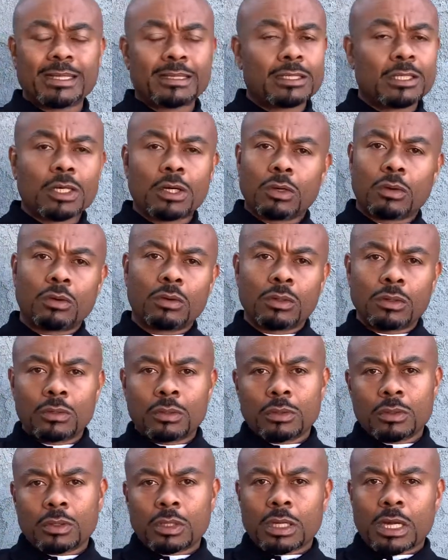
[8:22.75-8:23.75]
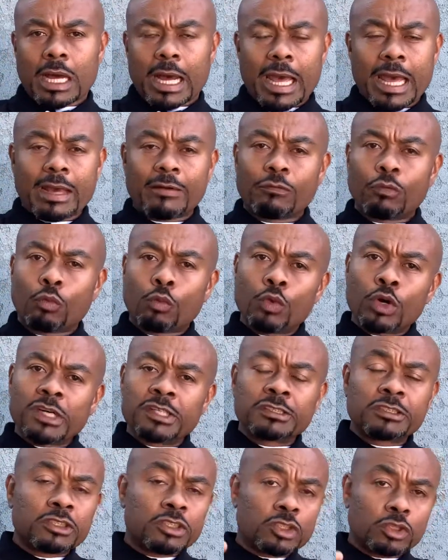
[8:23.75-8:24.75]
No, I have one
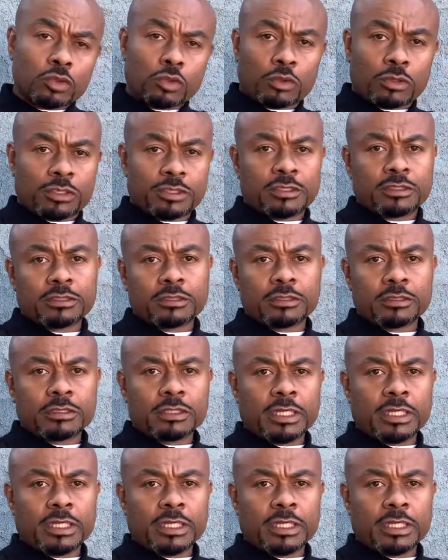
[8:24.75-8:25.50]
source,